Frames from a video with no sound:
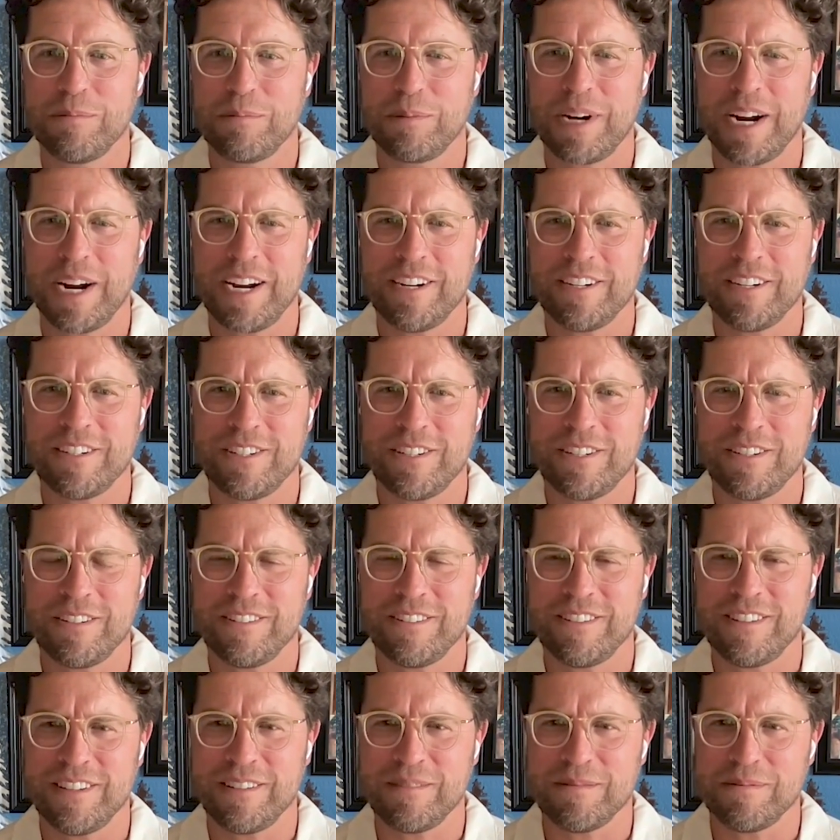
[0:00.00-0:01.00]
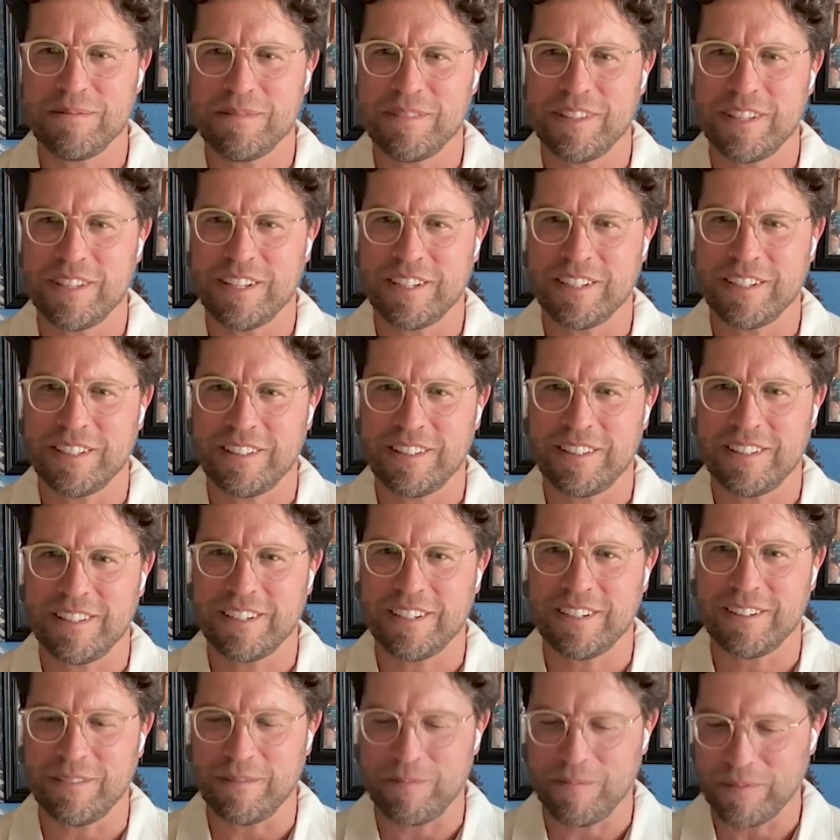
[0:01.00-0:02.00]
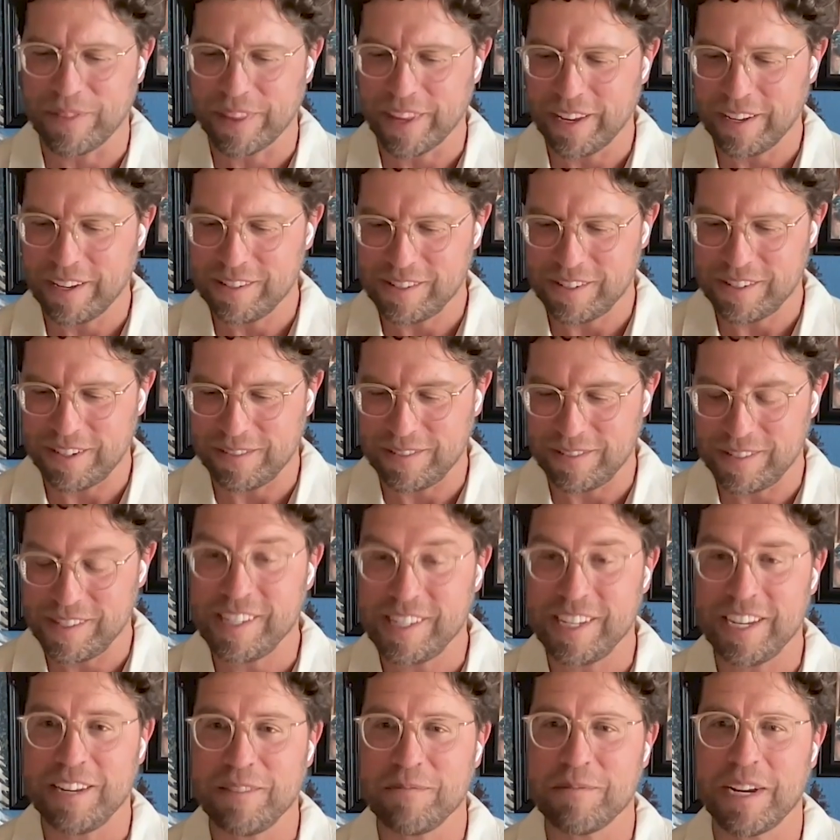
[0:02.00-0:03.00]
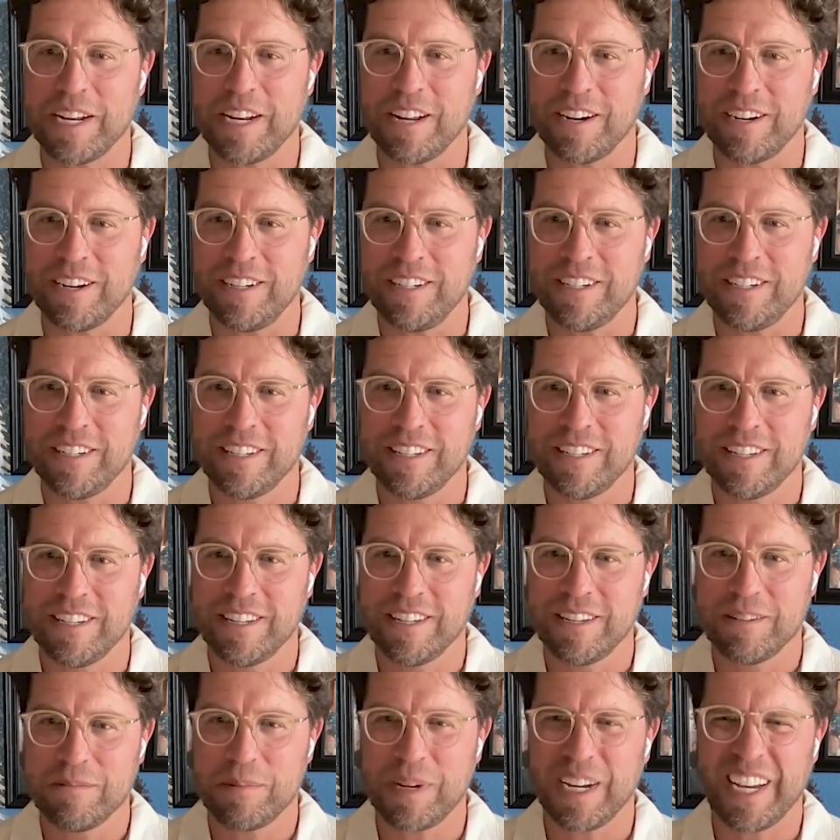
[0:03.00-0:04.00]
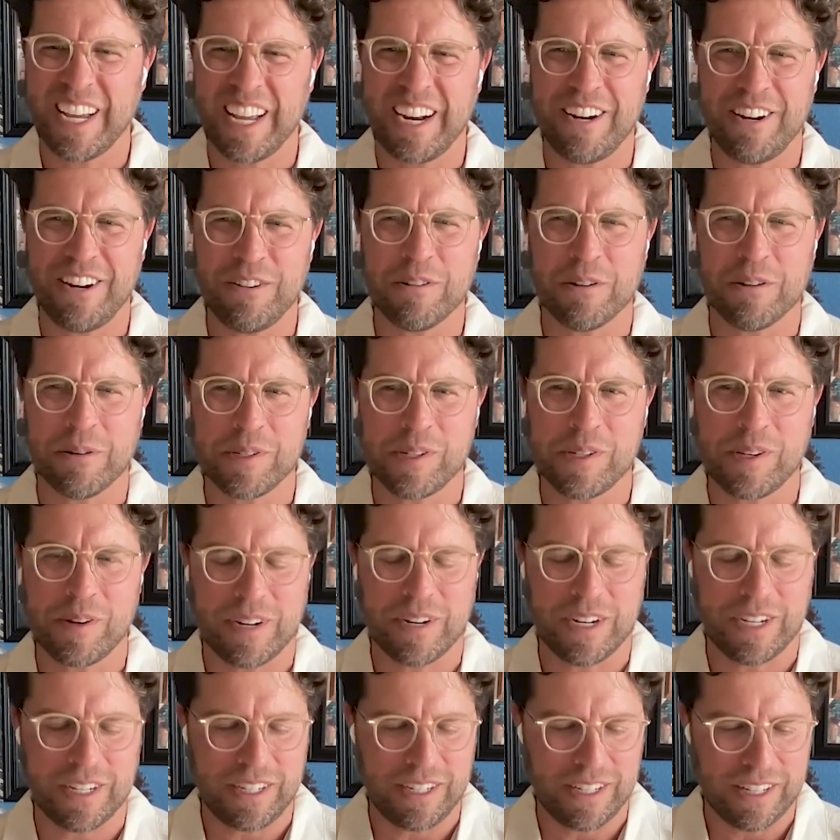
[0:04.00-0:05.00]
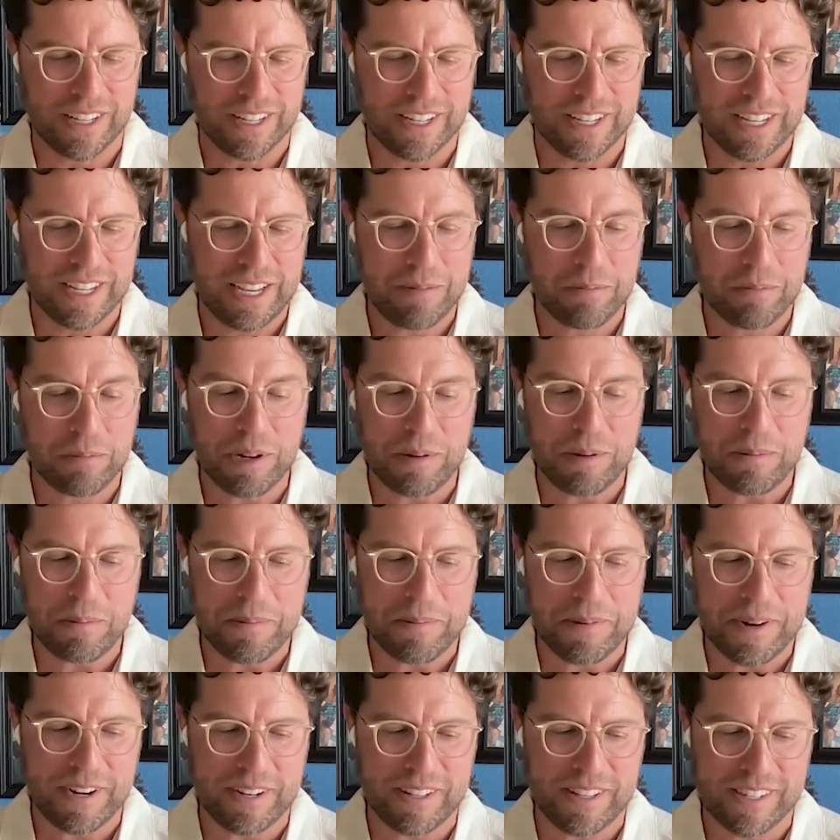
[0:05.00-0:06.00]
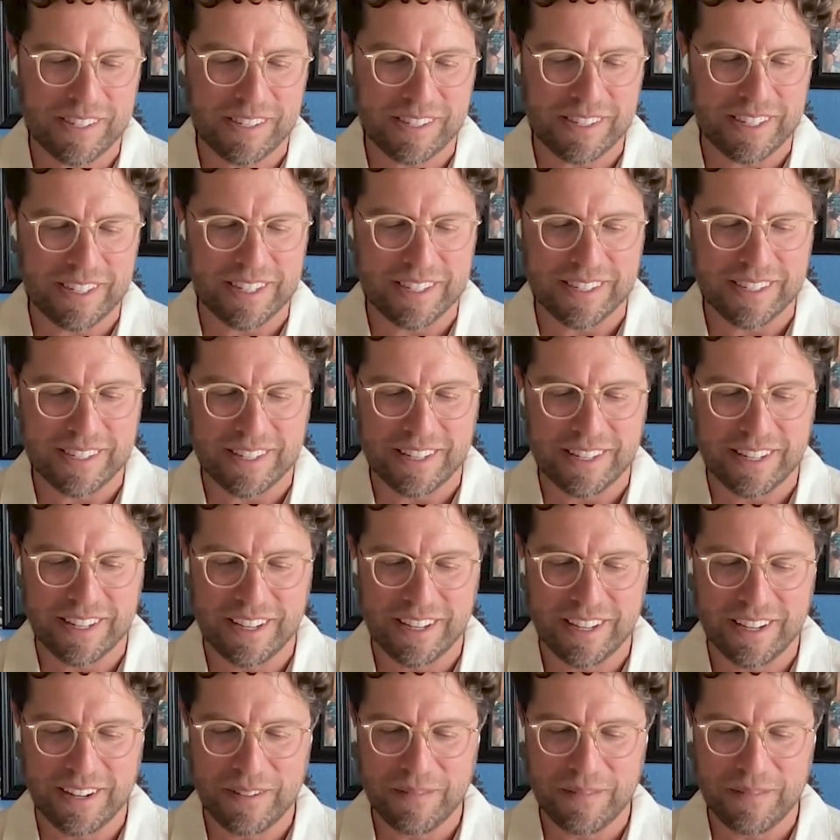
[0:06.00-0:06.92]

prior to the sort of seeing my dog, but kind of knew what was going on. He pre-prepared this list.